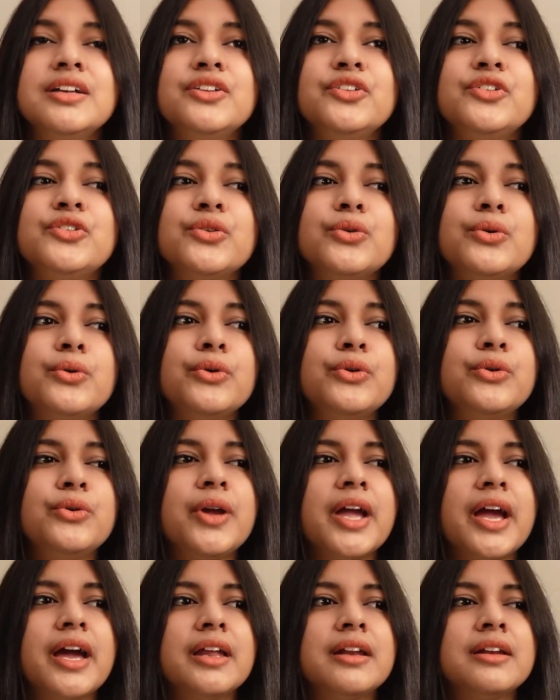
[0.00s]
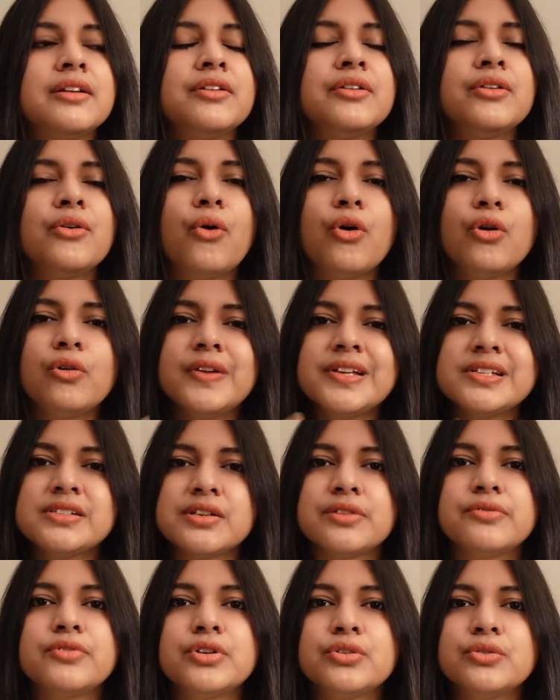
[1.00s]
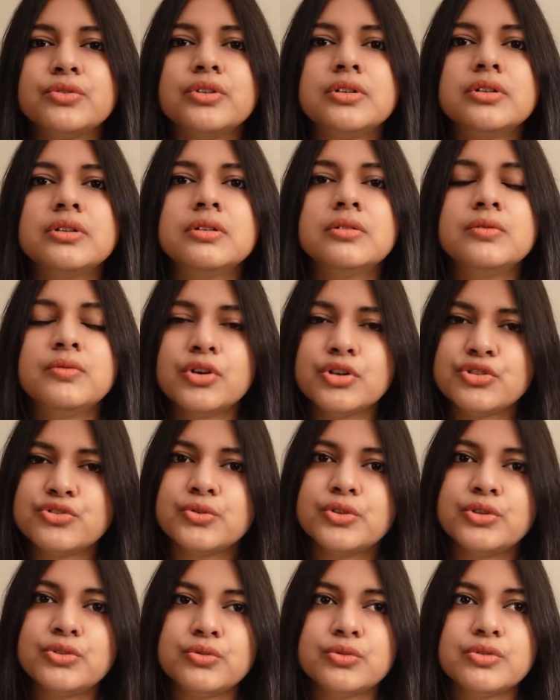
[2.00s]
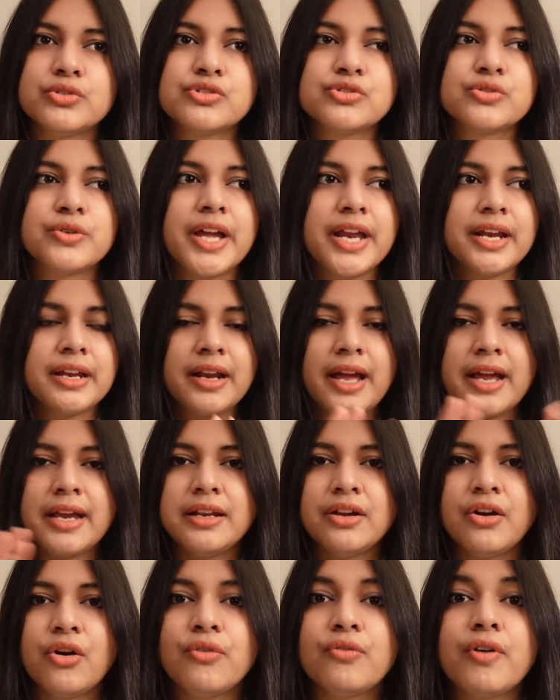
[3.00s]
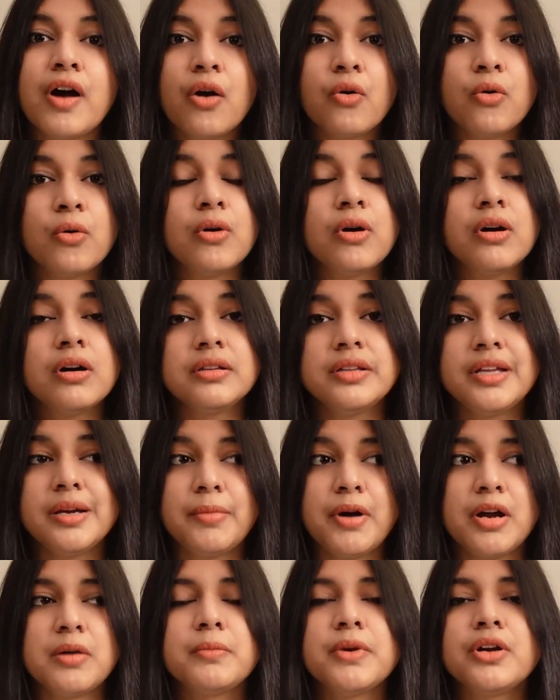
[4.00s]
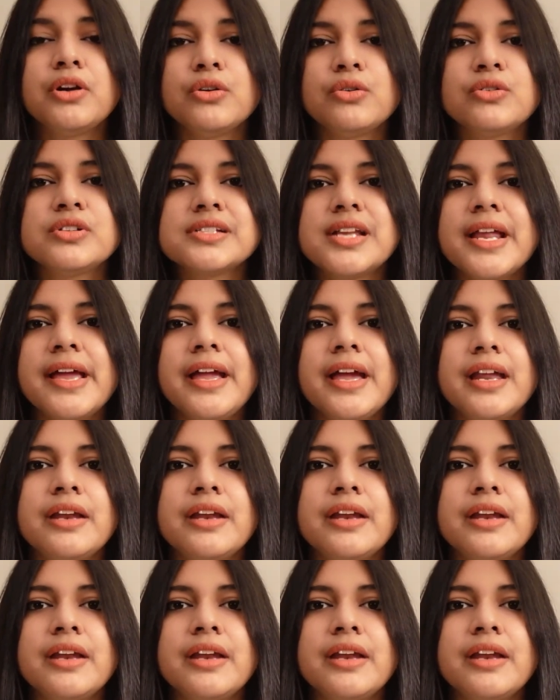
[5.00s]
So you can always refer to the virtual tours to get an idea of how the apartment looks like,